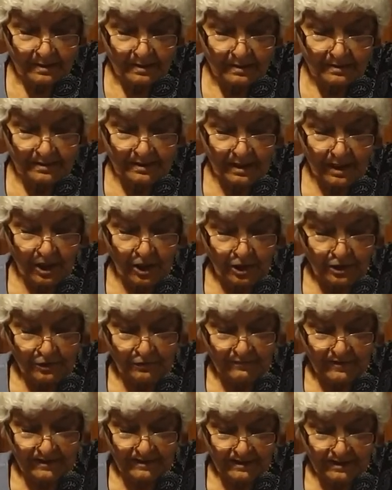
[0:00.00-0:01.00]
The
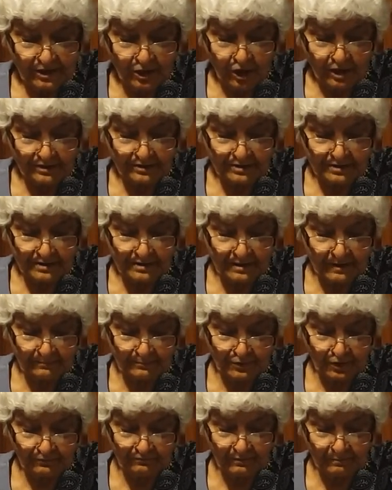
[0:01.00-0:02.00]
Ayurvedic
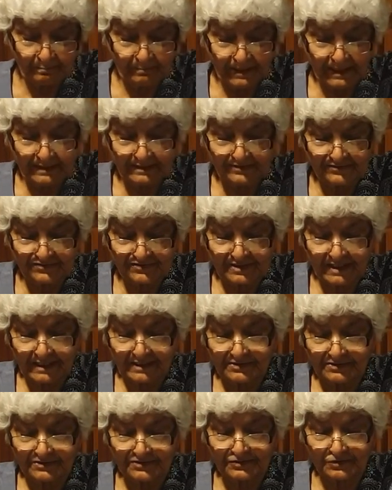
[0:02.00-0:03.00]
concept of a balanced
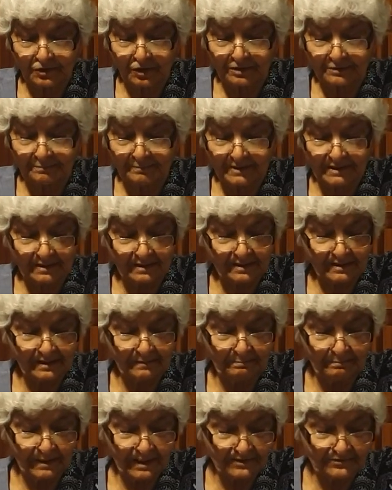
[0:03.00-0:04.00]
diet is not merely a
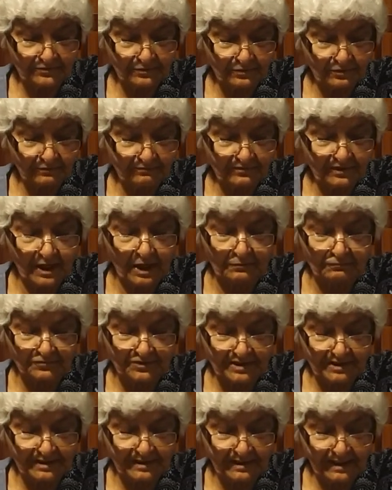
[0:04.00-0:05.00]
matter of
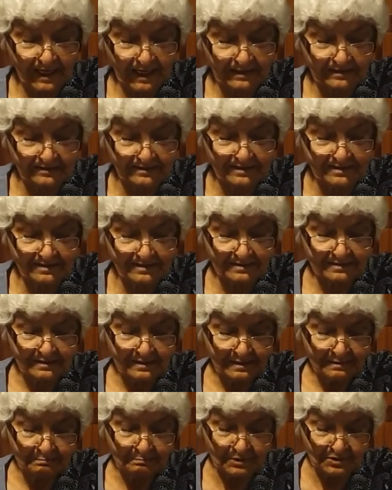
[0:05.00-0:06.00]
counting calories,
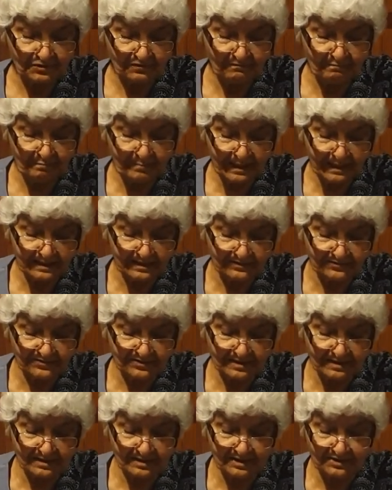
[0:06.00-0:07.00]
but of
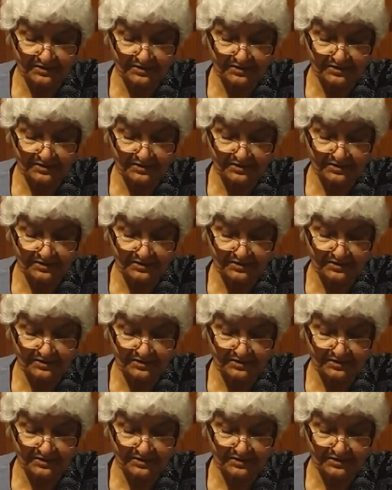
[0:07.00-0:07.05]
balancing the